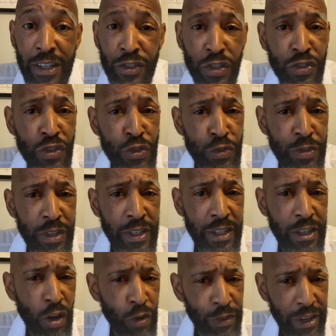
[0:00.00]
Just using
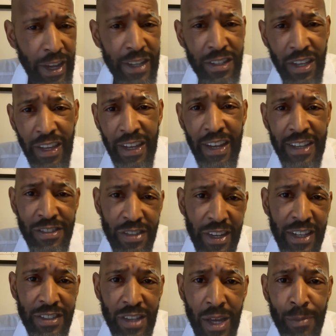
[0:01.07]
COVID-19 as an
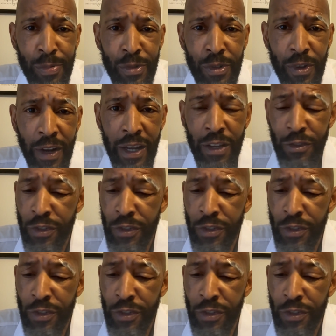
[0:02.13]
example, right?